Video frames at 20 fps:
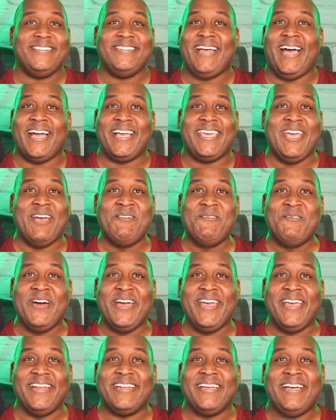I can't
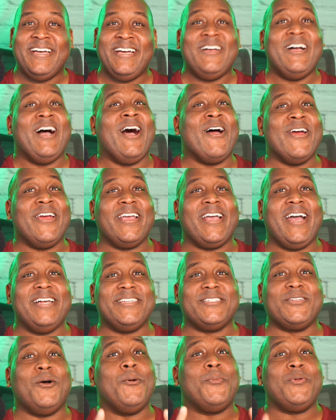wait. All right,
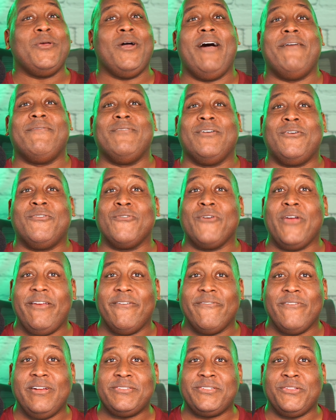guys, I hope you all have a
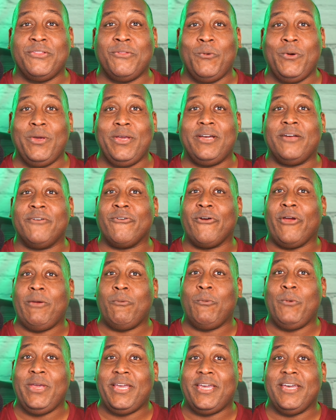great rest of the week, a great
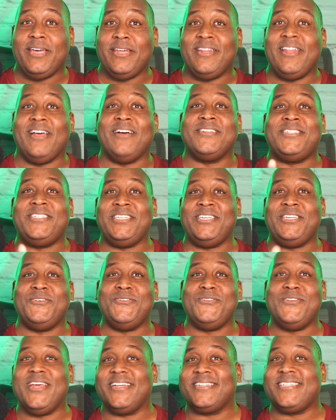weekend, and I'll see you
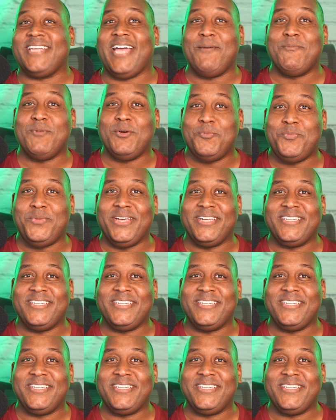next time on Big